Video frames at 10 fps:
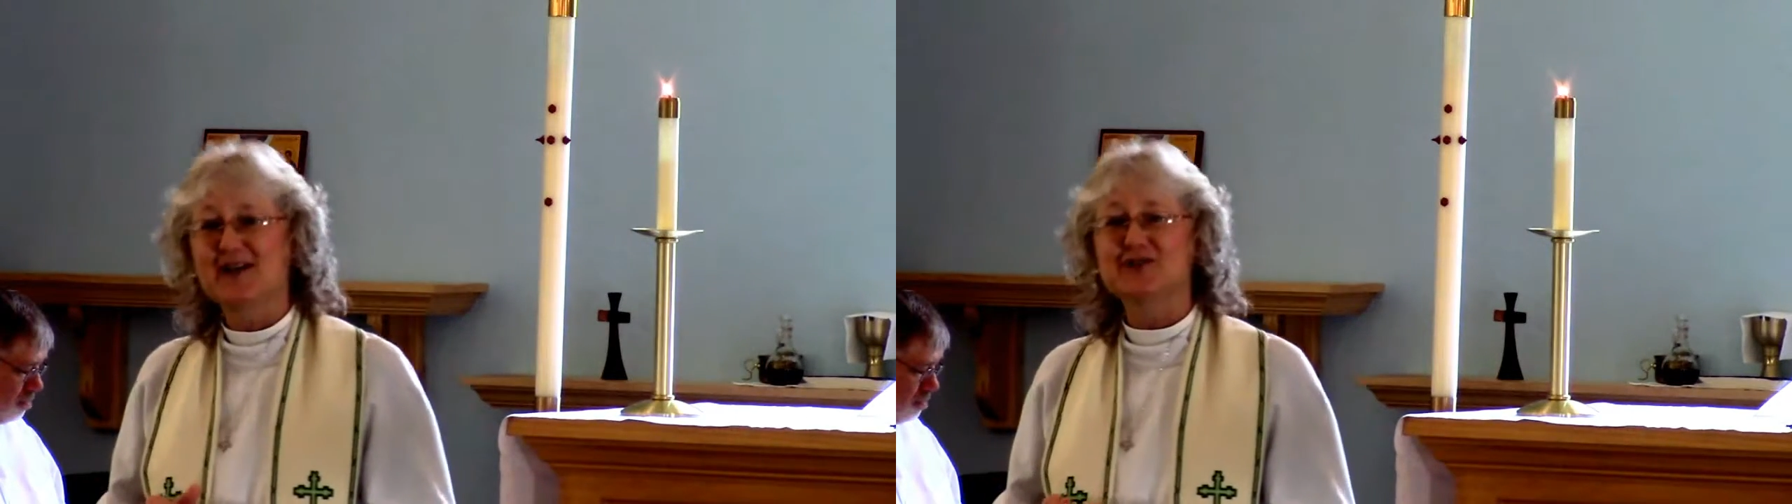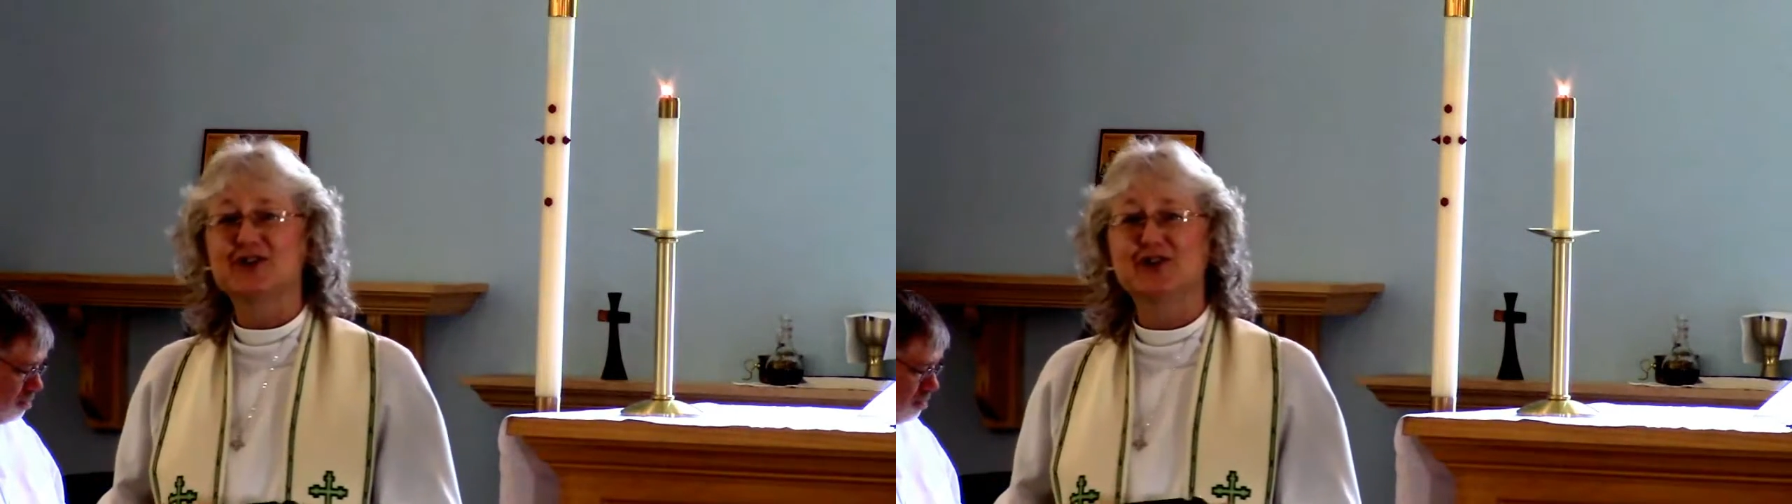
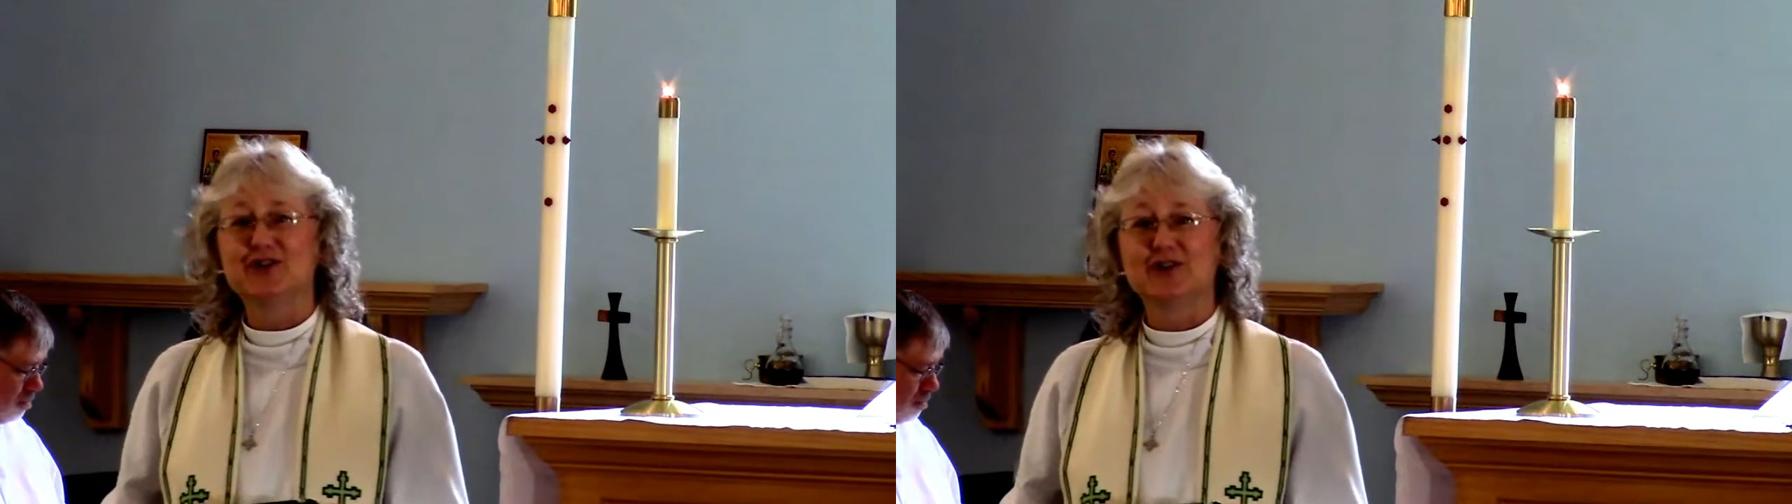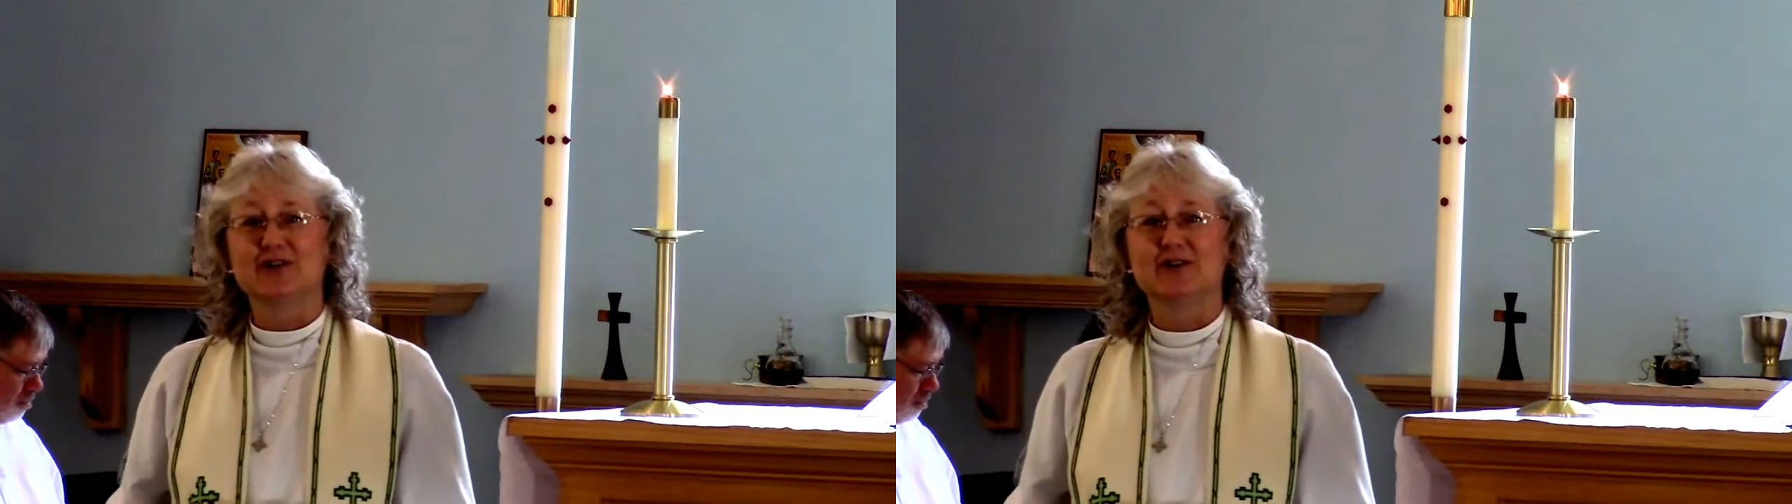how
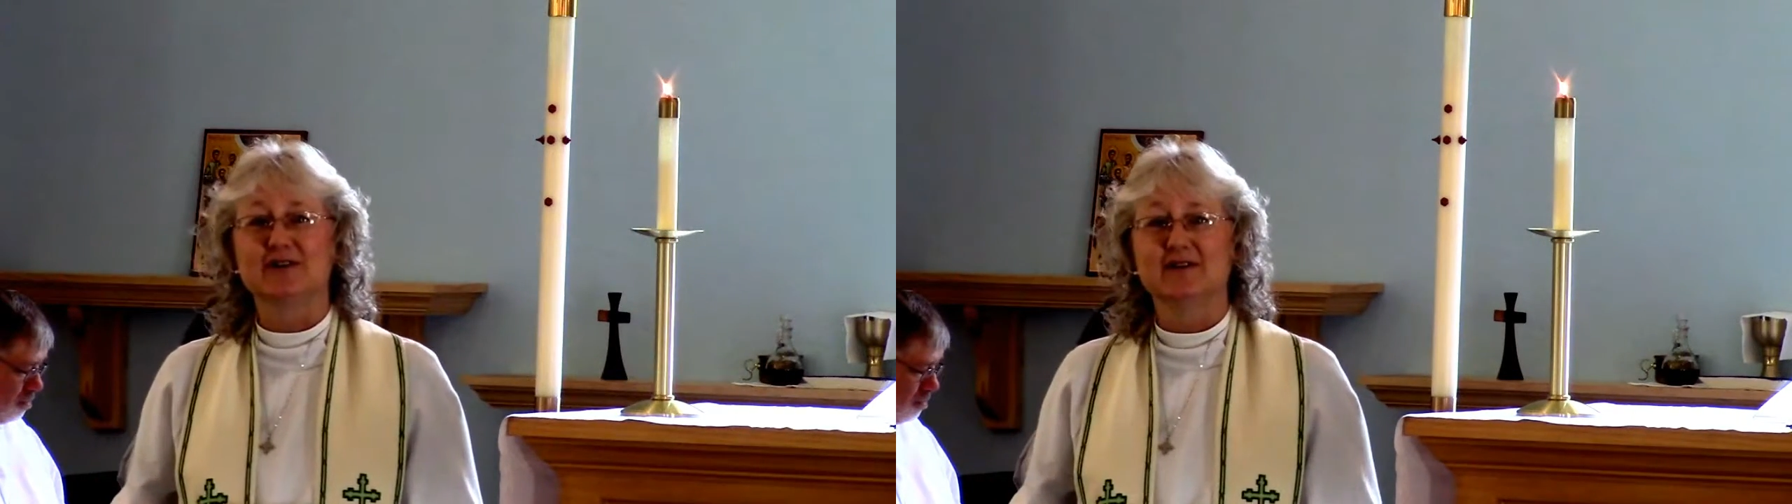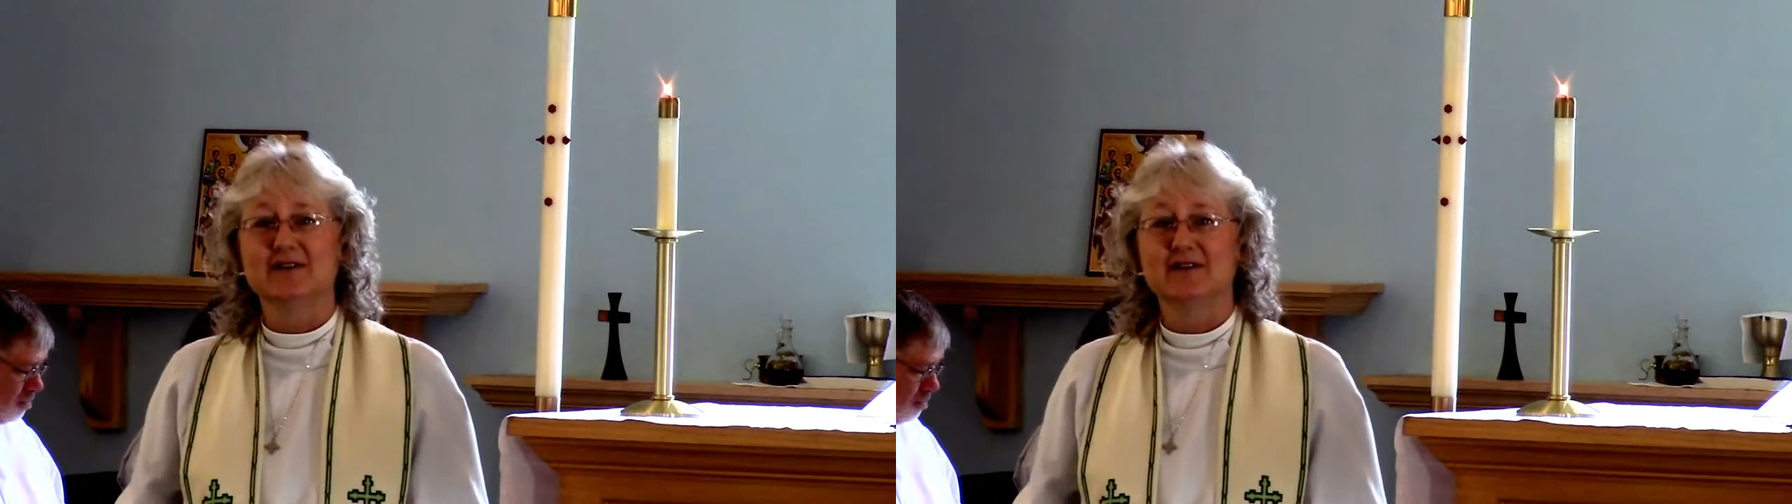secure
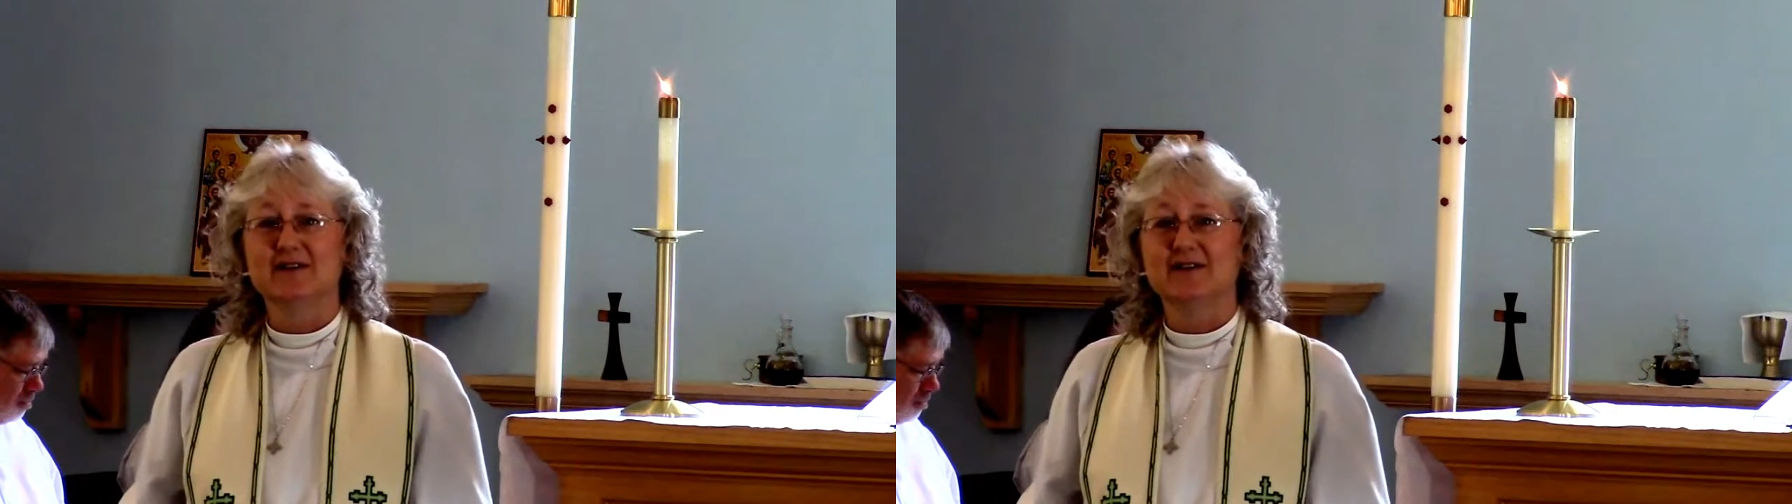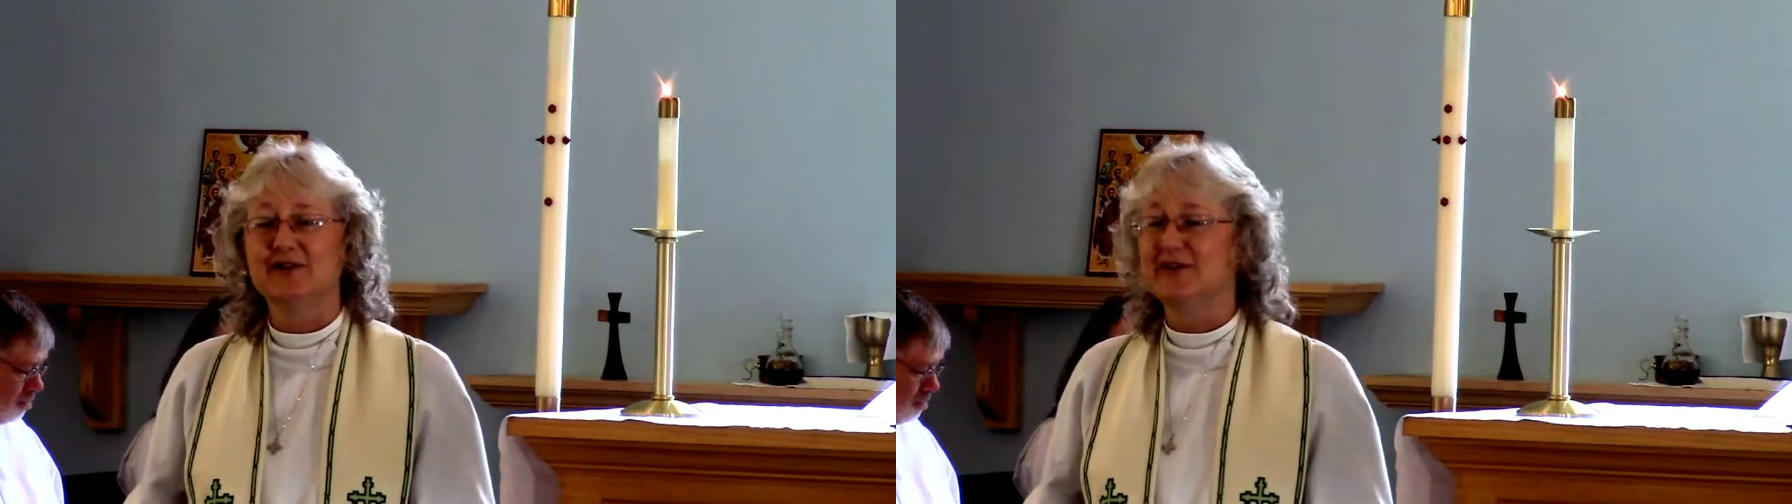
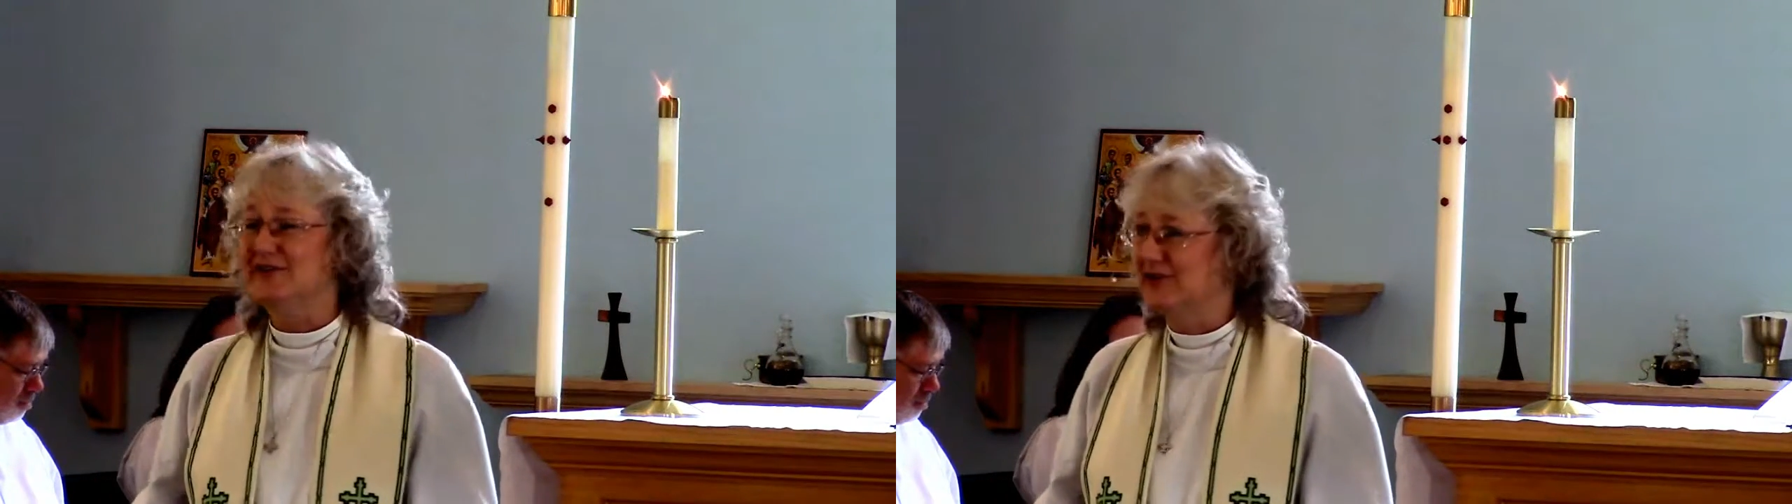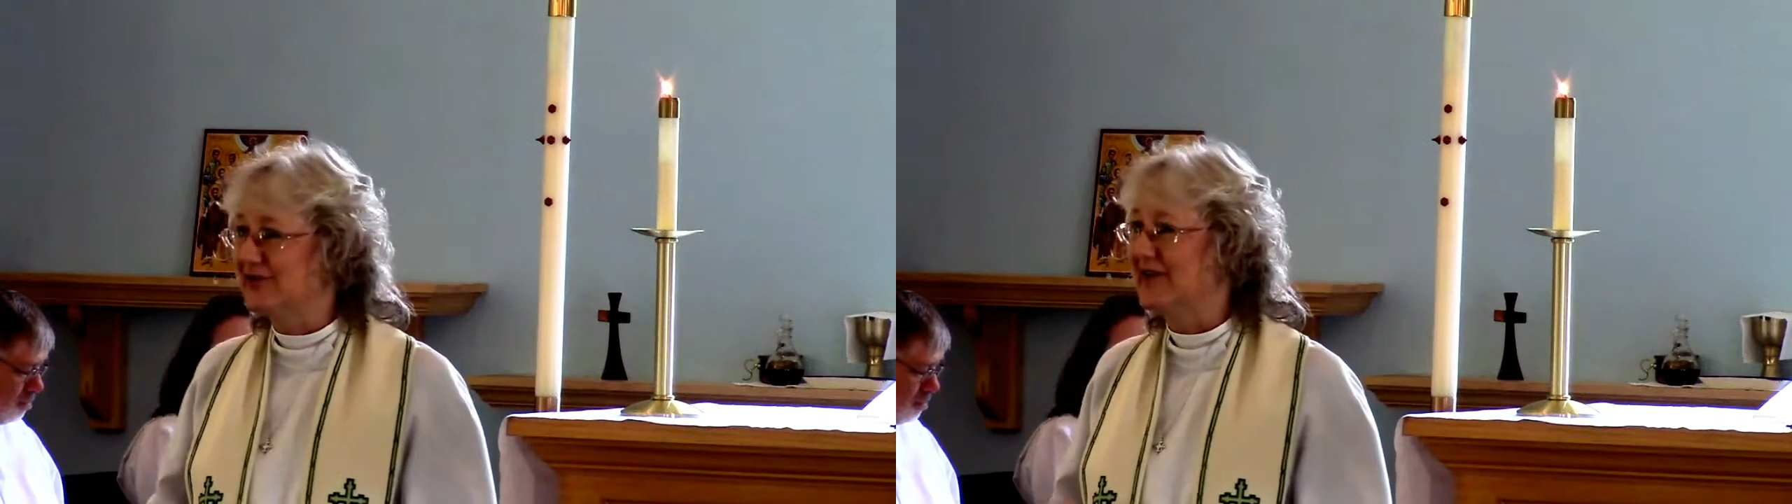your
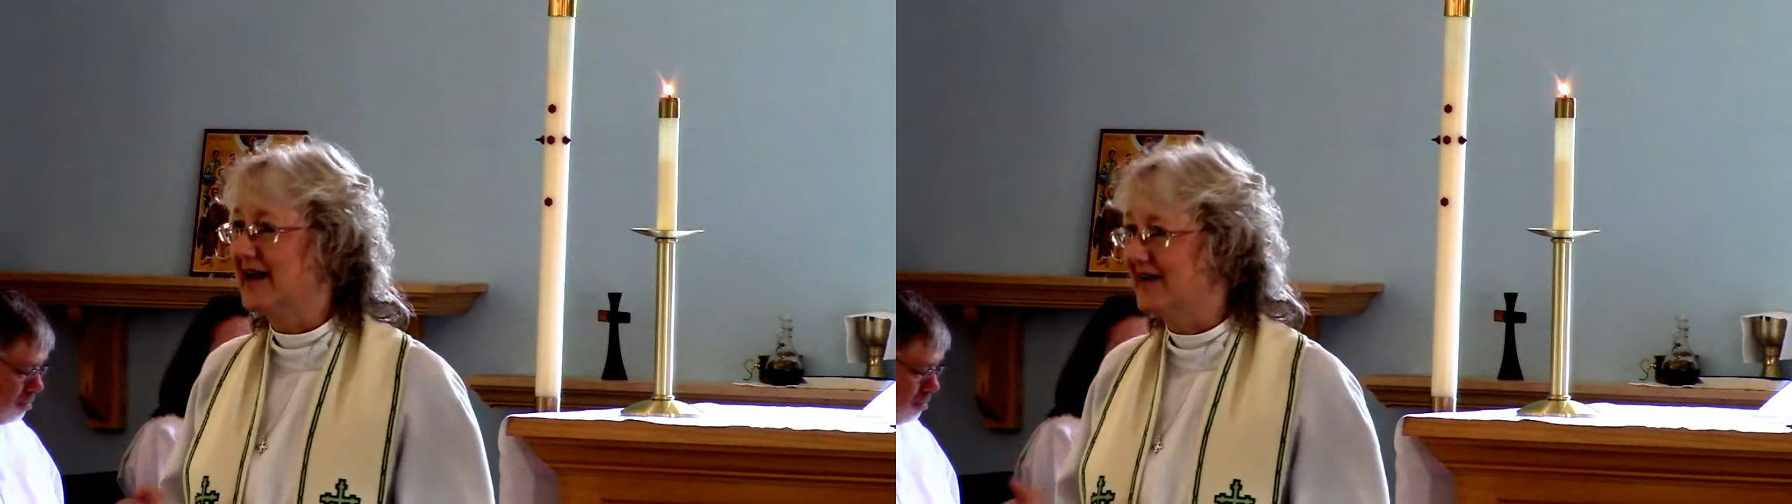eternal